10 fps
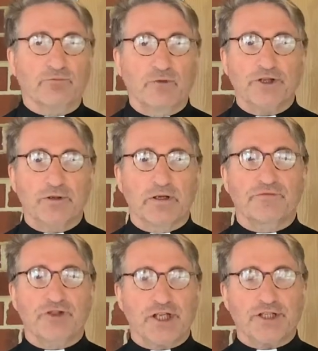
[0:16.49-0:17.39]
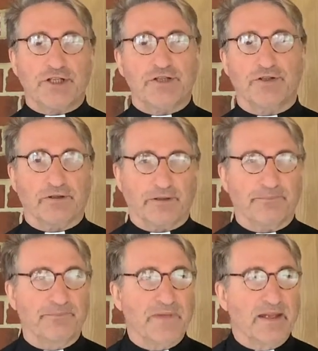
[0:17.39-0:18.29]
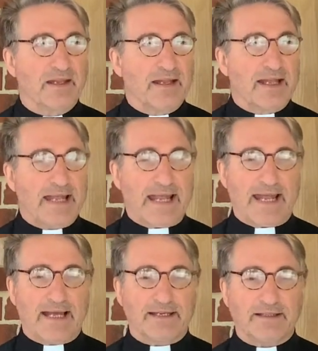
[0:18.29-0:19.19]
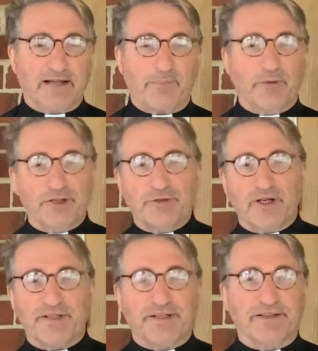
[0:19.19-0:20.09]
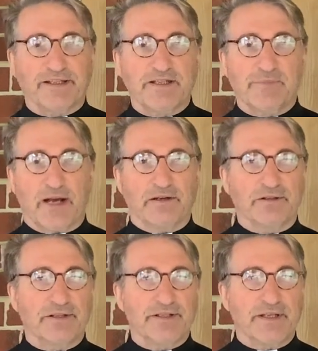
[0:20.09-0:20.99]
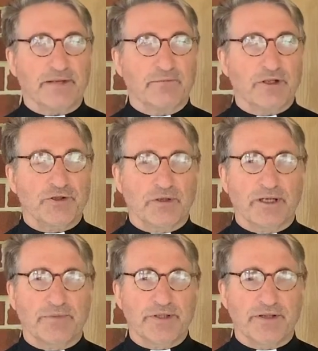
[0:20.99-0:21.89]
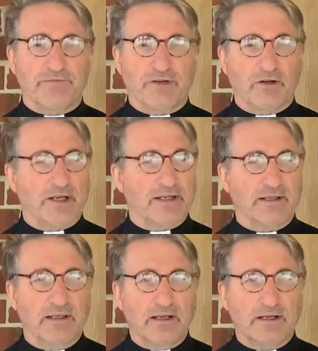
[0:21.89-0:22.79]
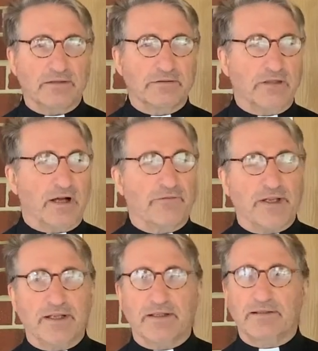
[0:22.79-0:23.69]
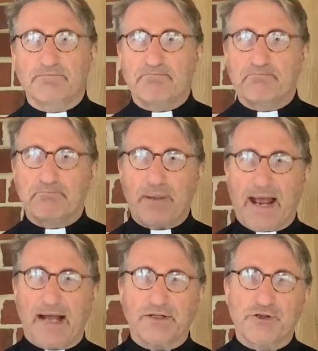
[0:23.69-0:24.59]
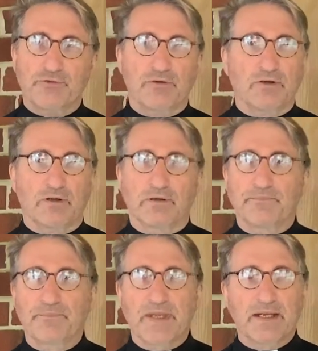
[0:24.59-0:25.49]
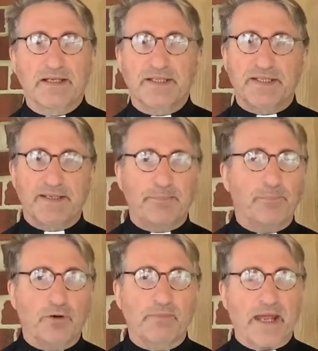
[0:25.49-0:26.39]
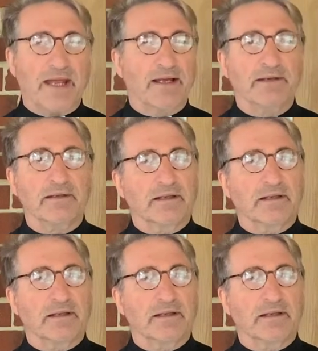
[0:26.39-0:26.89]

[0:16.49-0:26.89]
Richard of Chichester. And a couple interesting things about St. Richard. He was a very loving, pastoral, simple man.